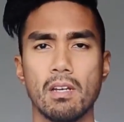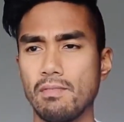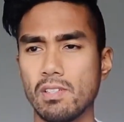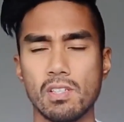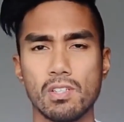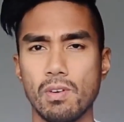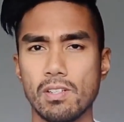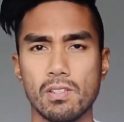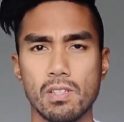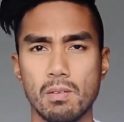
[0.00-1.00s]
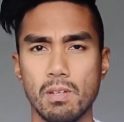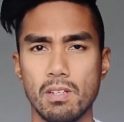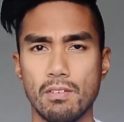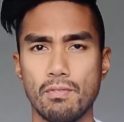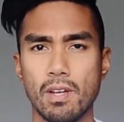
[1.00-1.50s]
Every situation is going to be
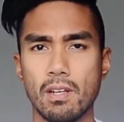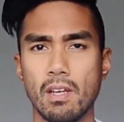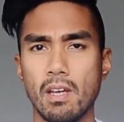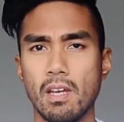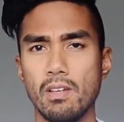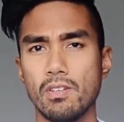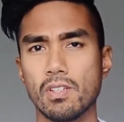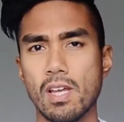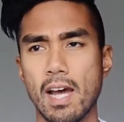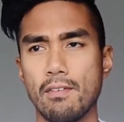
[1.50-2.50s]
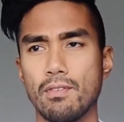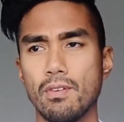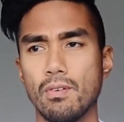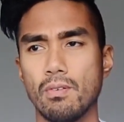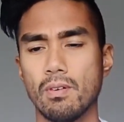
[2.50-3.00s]
different. You just have
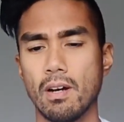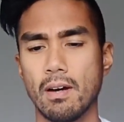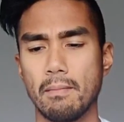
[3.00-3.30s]
to